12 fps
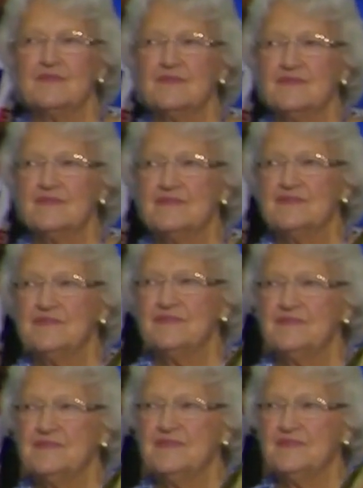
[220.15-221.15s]

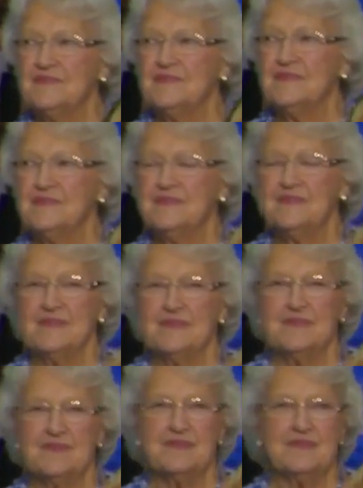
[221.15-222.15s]

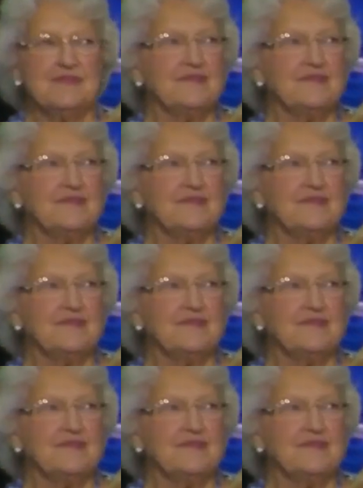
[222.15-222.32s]
The person shown says nothing.